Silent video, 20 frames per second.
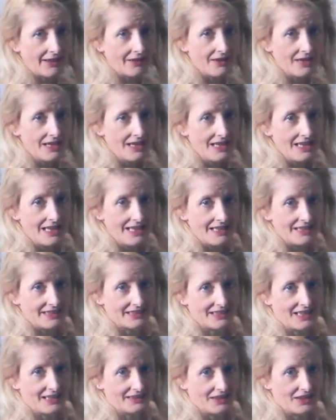out
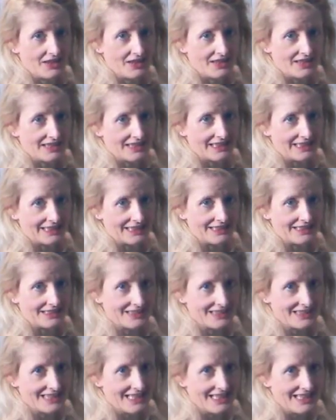the Young
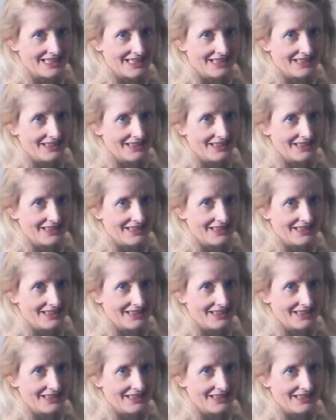Earthlings